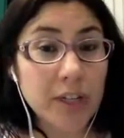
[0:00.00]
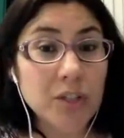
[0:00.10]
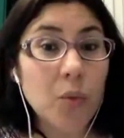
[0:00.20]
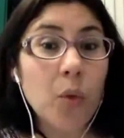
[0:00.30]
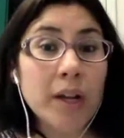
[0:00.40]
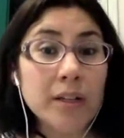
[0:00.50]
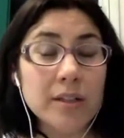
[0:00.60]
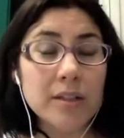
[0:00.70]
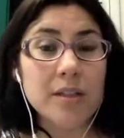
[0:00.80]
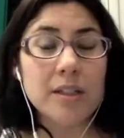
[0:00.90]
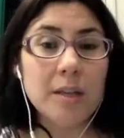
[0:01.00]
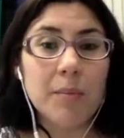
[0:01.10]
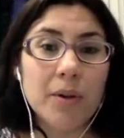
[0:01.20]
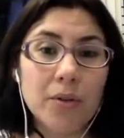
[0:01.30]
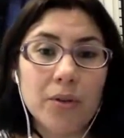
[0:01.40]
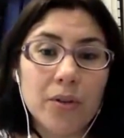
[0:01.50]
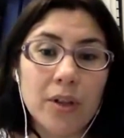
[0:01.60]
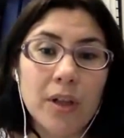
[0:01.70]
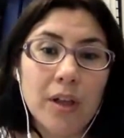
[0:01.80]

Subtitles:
So what does the typical